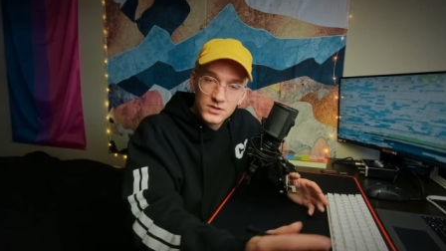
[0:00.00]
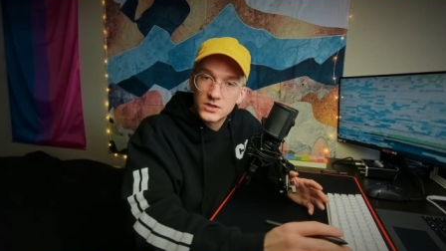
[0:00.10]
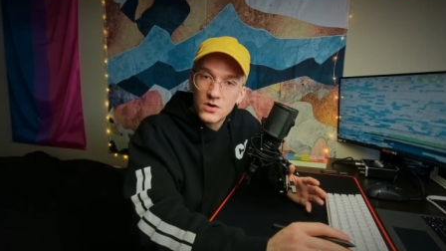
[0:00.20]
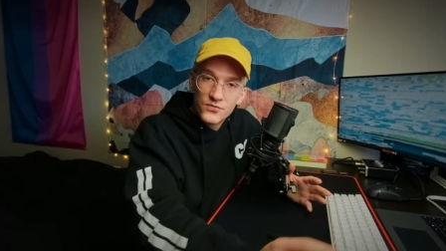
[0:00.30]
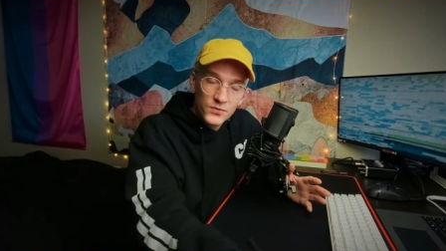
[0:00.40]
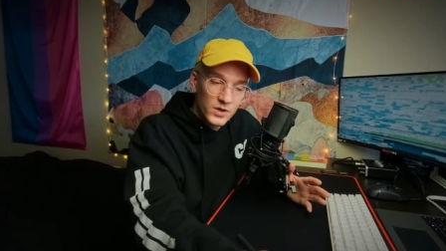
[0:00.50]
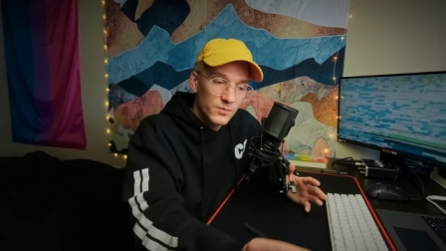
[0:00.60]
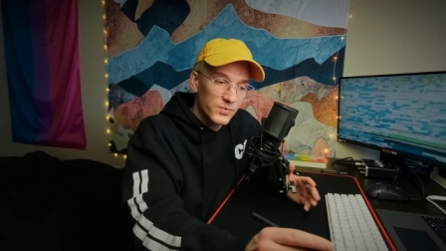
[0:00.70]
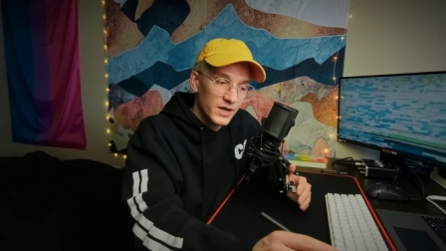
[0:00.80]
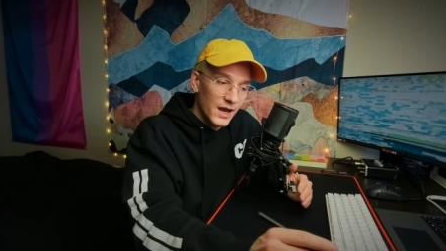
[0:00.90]
then go for
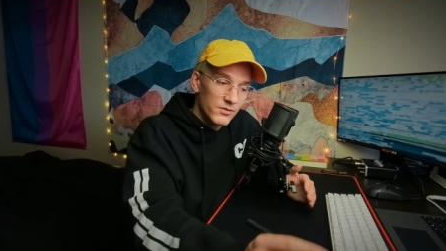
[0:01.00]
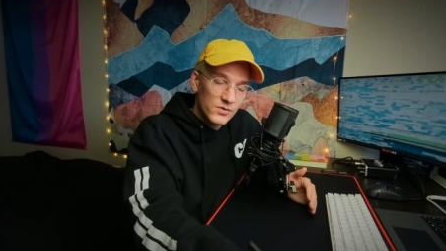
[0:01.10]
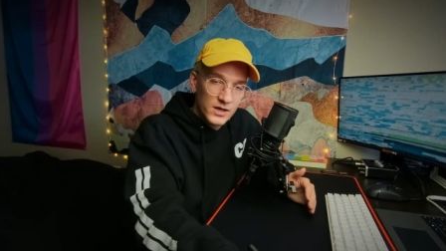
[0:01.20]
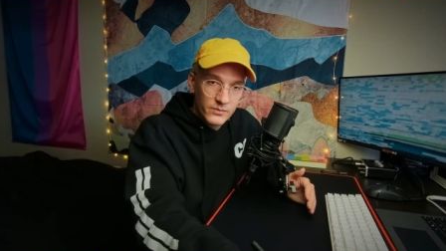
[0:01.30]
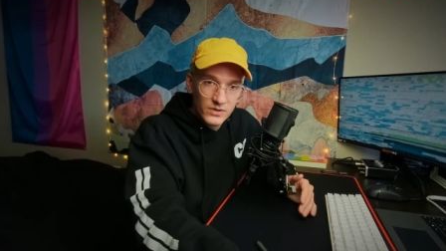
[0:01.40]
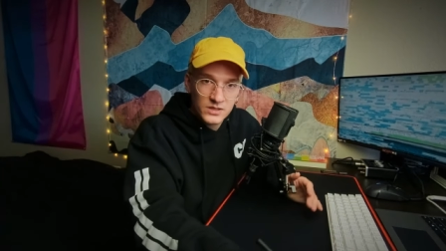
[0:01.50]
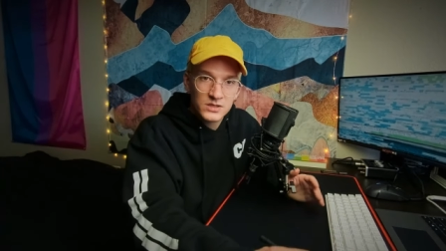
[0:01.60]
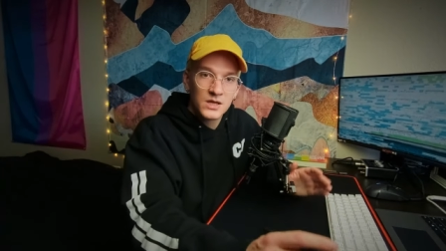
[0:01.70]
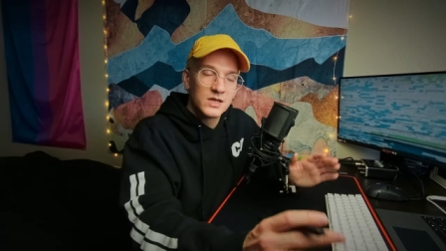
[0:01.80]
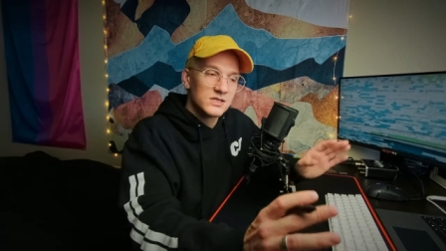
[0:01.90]
it, but I would recommend
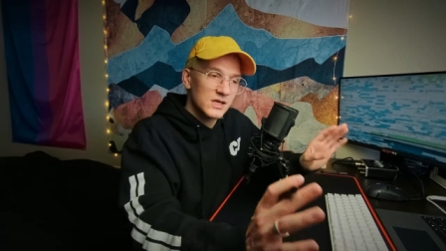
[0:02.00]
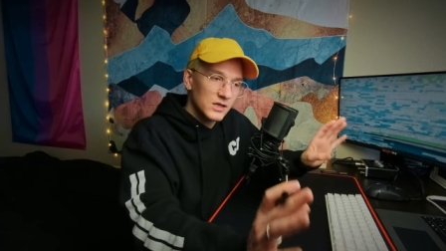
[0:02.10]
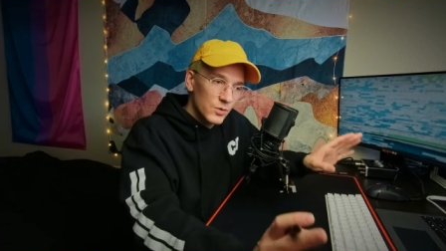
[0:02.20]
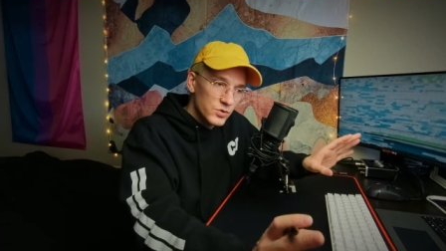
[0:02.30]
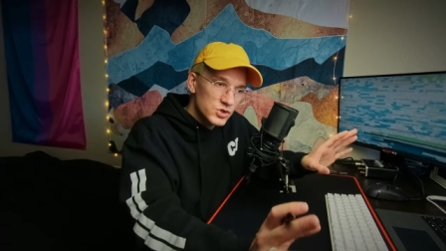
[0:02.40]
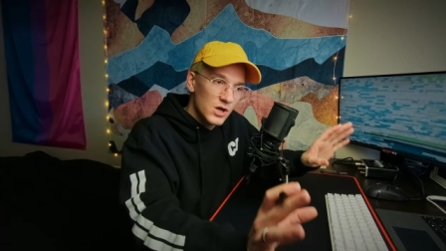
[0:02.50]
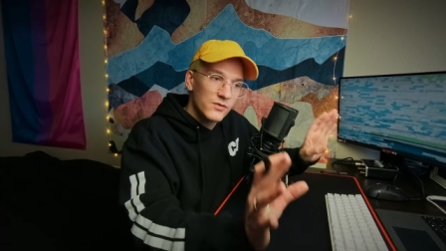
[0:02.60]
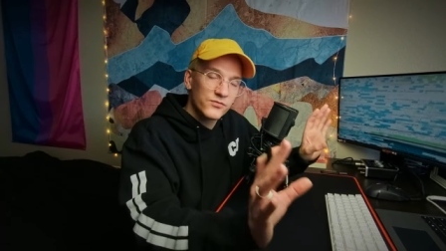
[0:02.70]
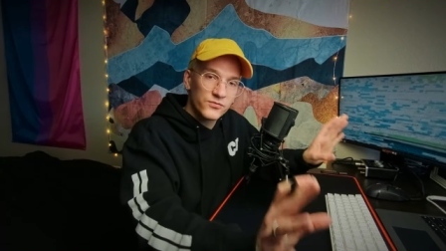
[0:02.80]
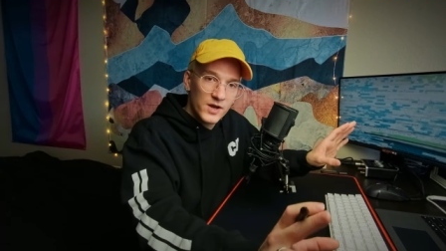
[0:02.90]
setting up your
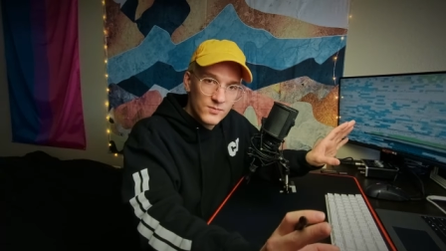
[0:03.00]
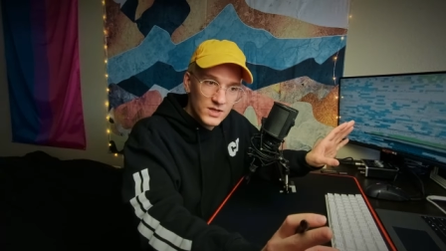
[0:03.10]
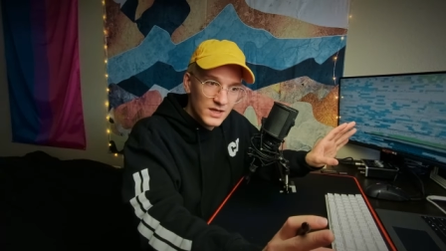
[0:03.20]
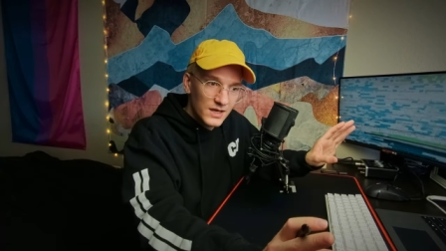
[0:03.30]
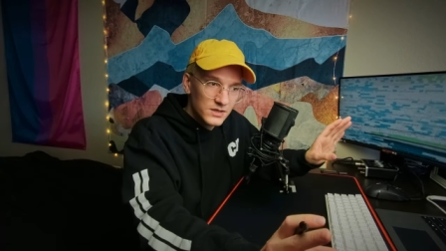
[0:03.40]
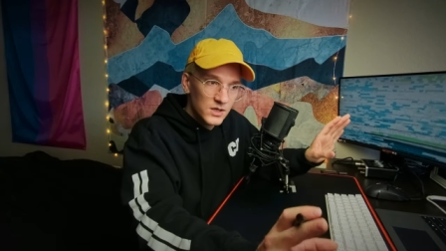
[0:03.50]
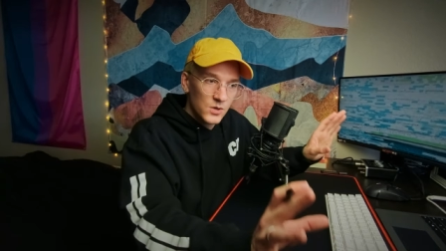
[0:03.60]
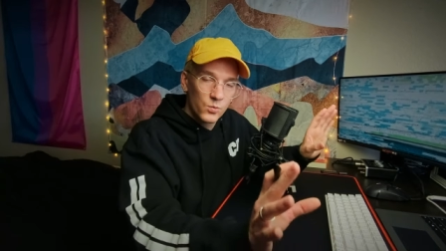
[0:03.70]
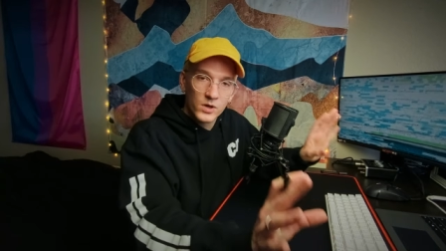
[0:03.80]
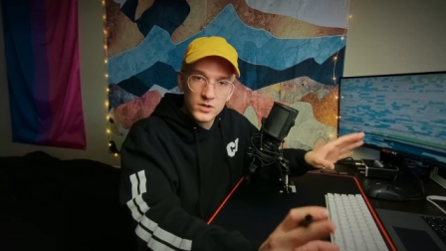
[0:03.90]
shot, framing it
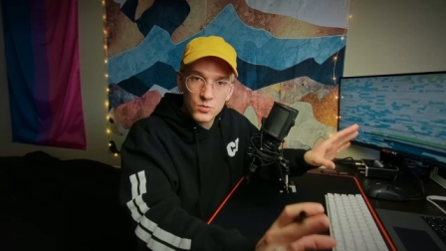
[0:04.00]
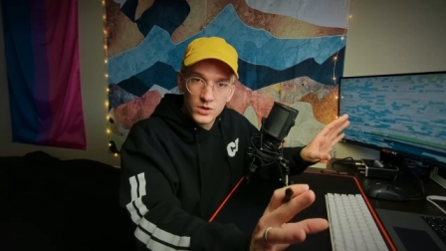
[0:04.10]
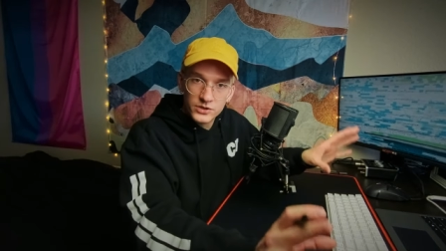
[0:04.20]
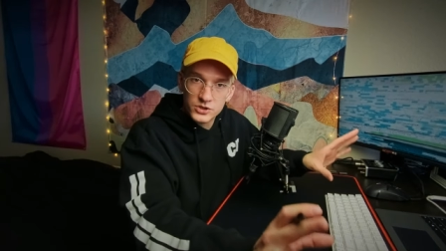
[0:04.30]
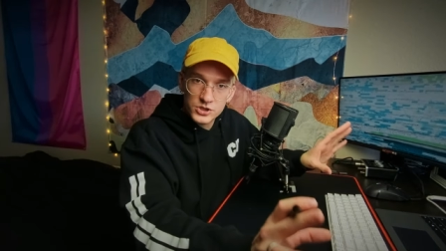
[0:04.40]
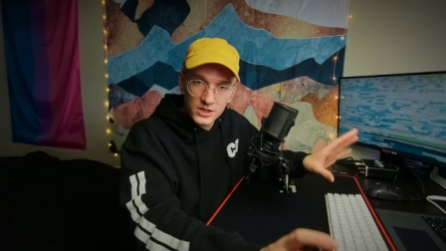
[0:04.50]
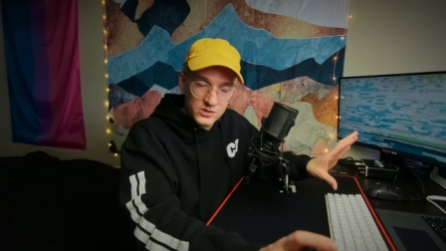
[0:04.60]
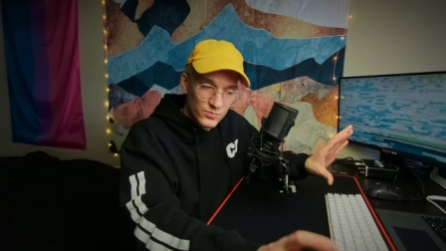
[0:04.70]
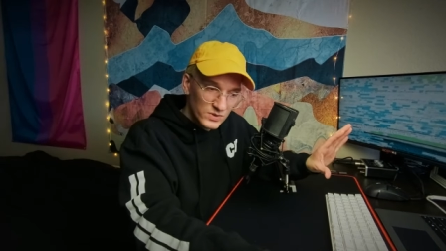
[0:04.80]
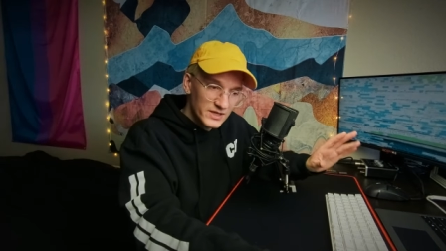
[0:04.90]
where you want the shot
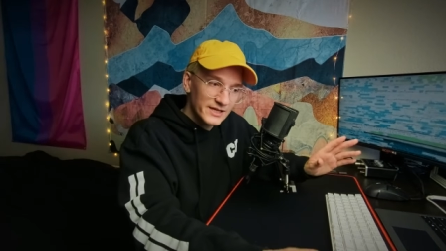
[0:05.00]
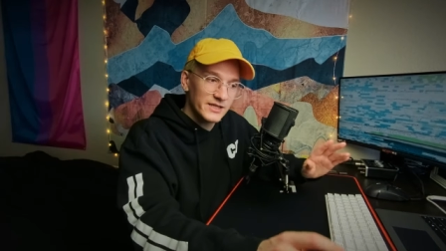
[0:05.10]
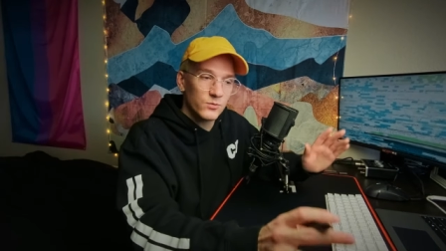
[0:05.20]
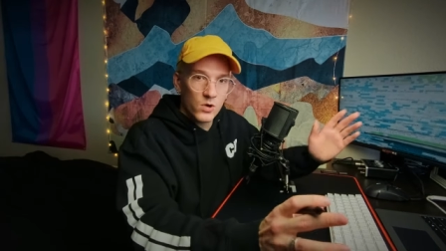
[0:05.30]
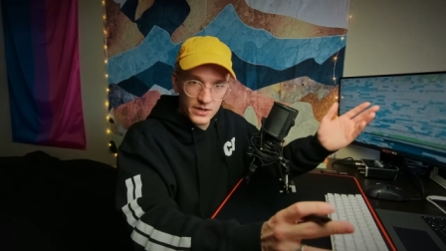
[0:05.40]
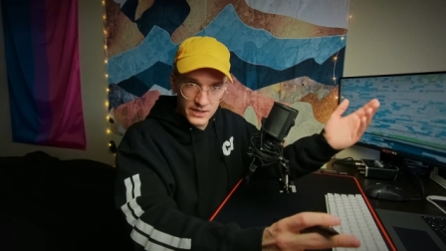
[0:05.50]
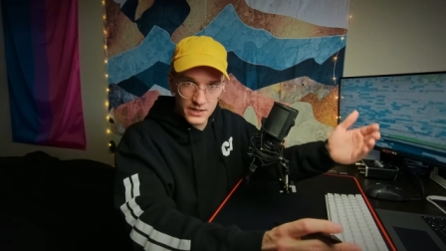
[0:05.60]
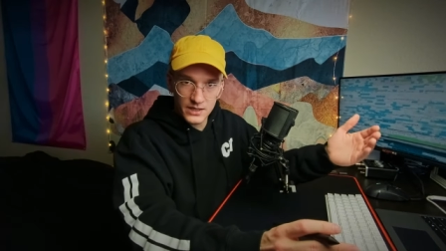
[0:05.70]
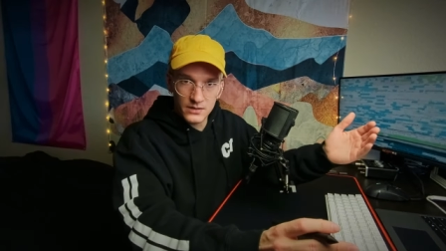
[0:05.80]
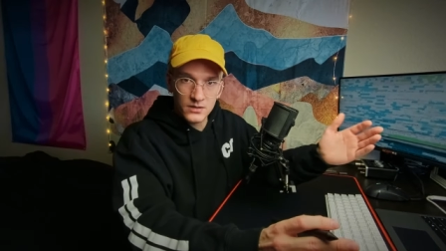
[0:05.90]
to be, and then walking
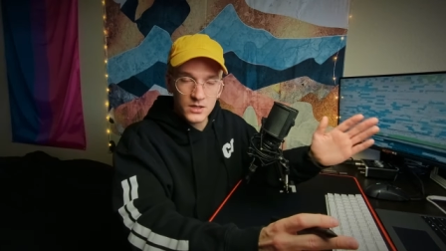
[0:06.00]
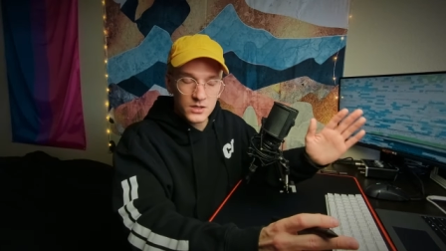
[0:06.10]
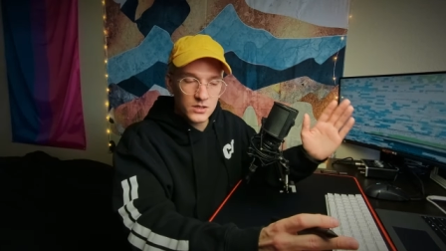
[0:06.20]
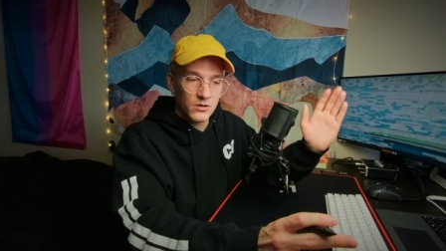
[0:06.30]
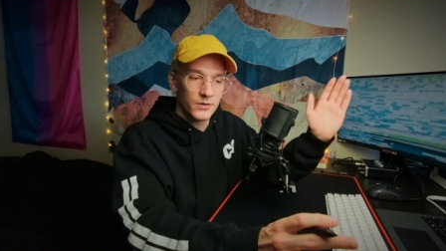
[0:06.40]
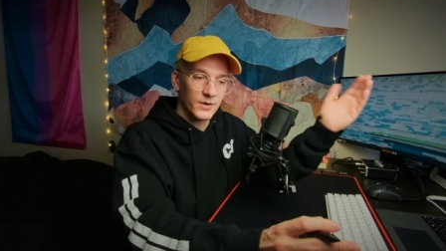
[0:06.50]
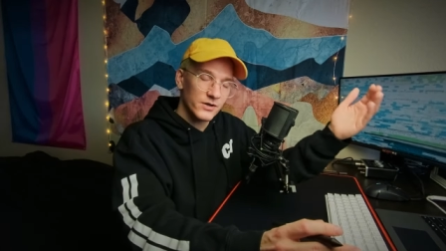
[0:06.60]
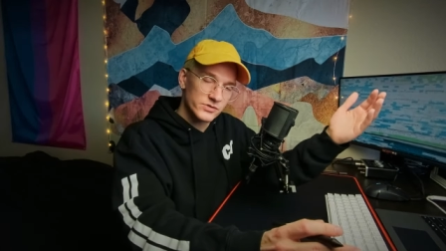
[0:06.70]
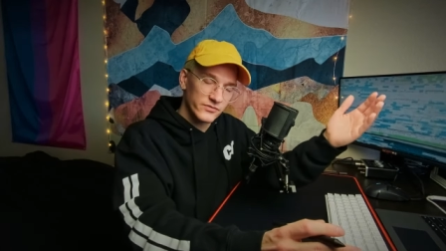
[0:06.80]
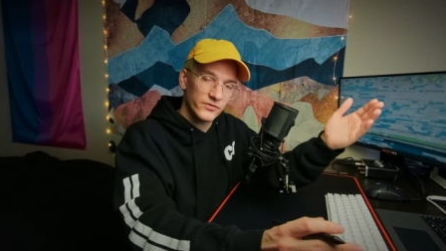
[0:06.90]
in, you know,
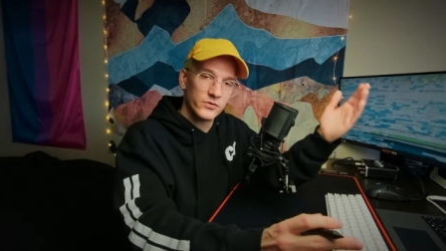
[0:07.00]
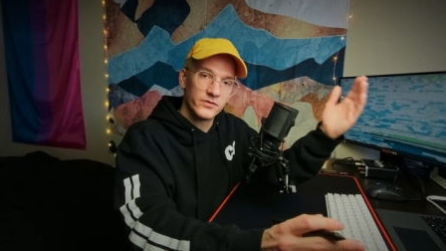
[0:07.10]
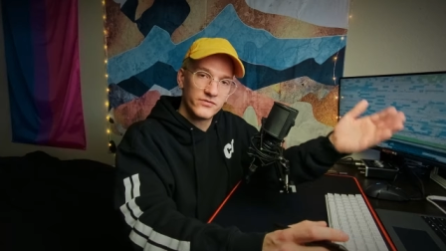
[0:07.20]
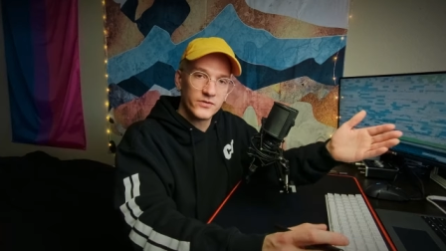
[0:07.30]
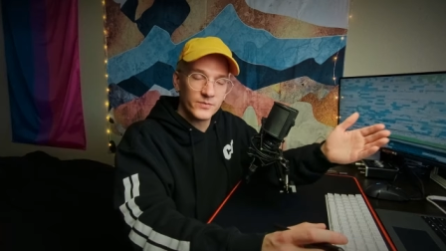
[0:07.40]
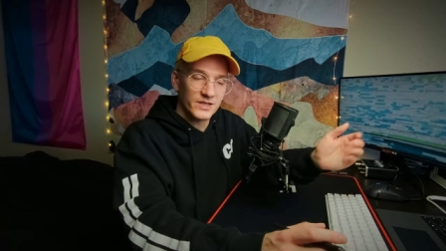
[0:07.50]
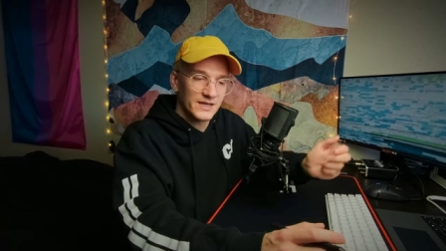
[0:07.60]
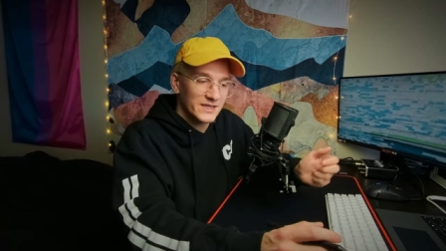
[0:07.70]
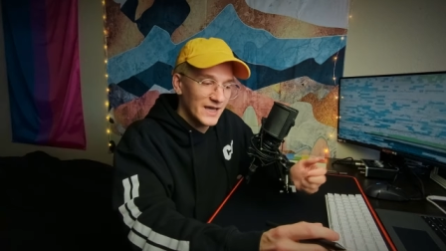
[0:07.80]
around your phone and filming like